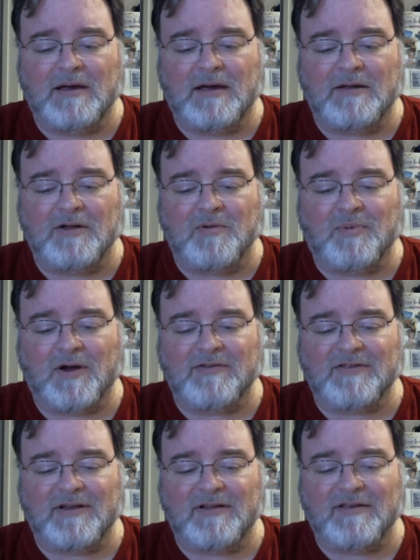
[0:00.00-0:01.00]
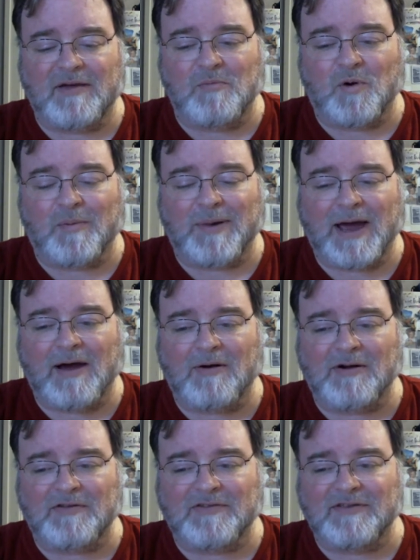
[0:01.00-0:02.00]
No president has had more
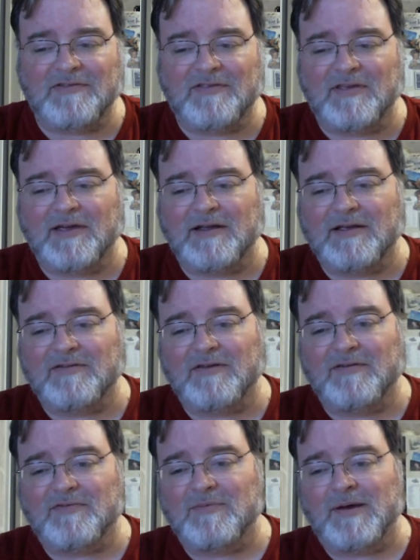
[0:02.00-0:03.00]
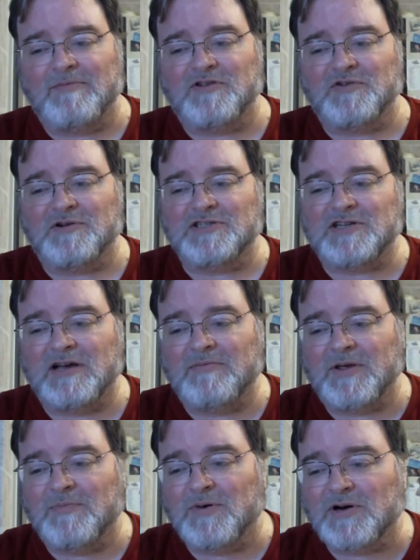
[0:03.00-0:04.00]
power since then, except for maybe George
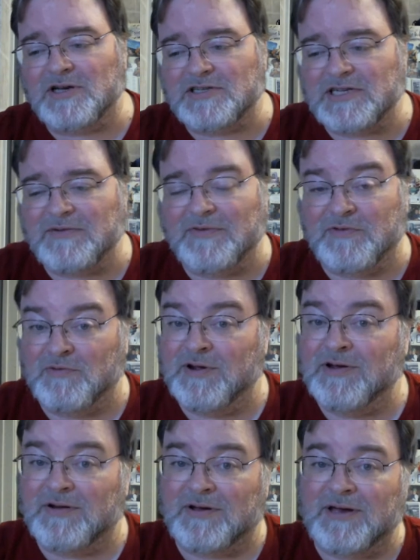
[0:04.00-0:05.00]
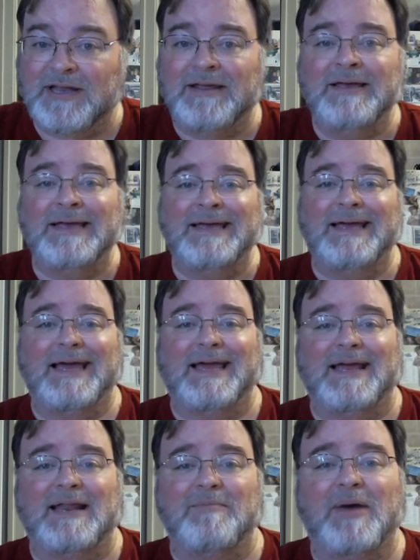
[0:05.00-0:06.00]
W. Bush. He was real good
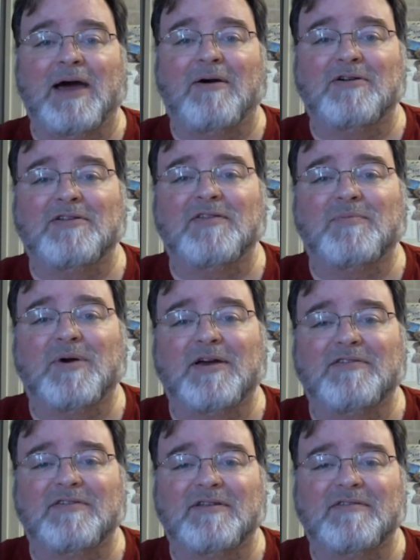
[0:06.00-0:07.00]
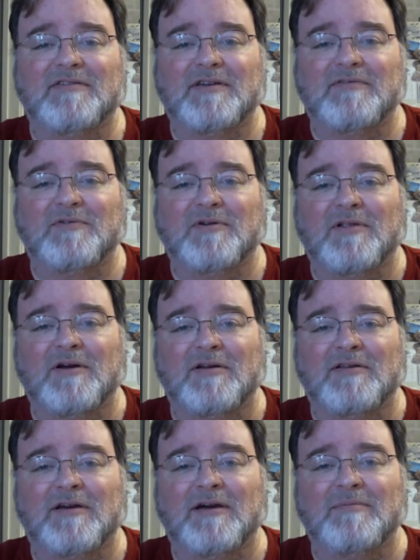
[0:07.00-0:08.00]
at getting power to the presidency for a
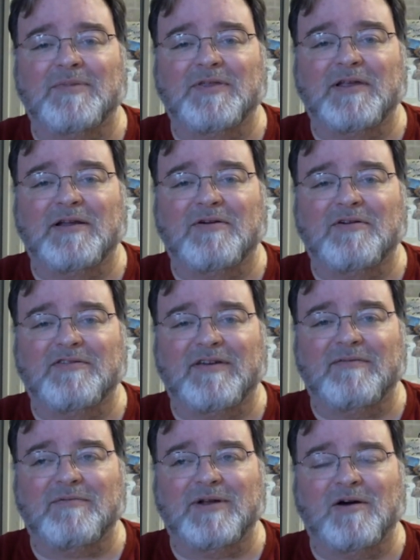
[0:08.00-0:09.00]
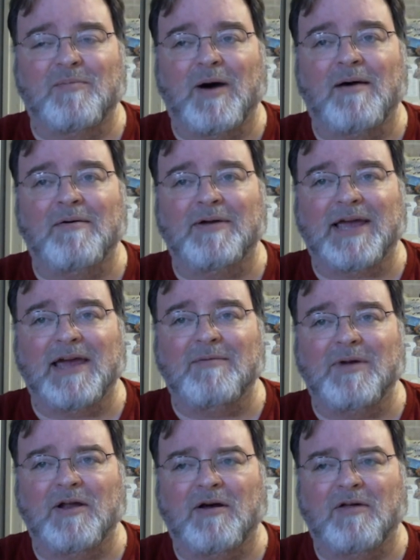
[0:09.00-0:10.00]
long time. But then, of course, when Obama
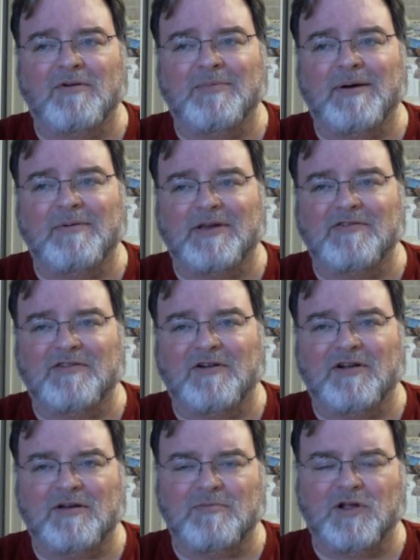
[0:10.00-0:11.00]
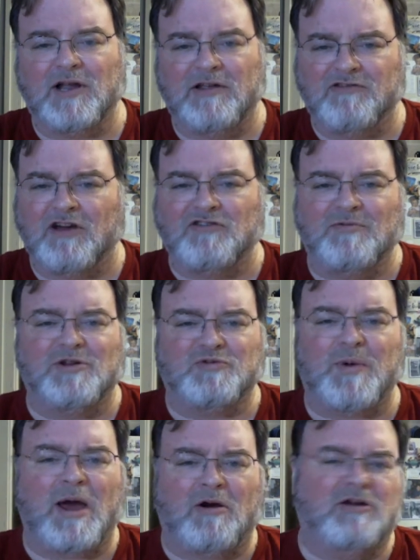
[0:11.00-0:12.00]
came in, all the Republicans started complaining. He's got too
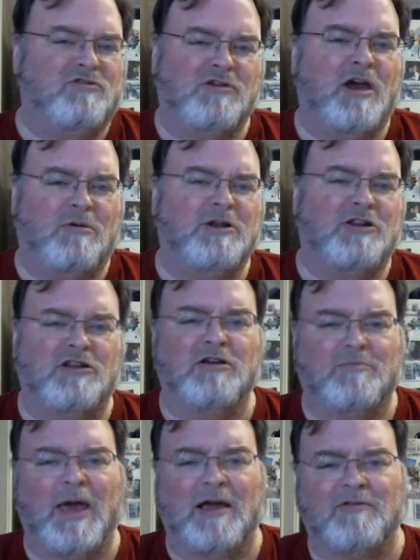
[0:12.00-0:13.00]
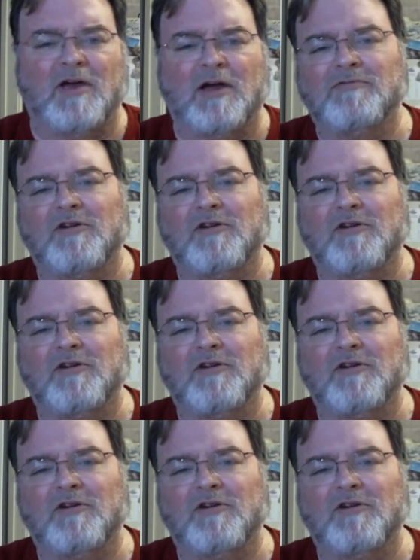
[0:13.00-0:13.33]
much power. Yeah, we need to get back that.